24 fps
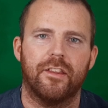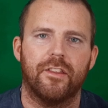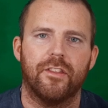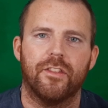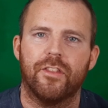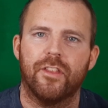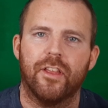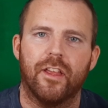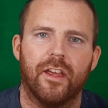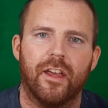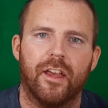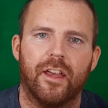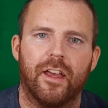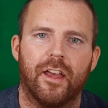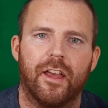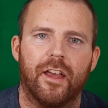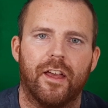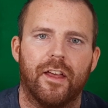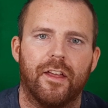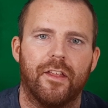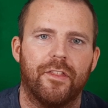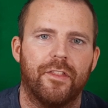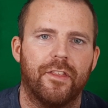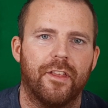
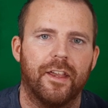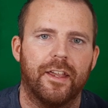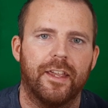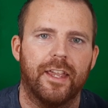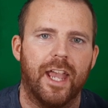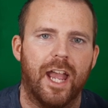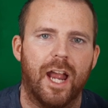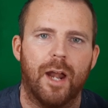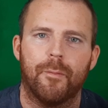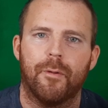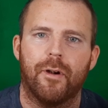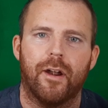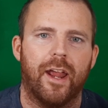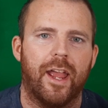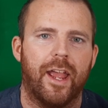the camera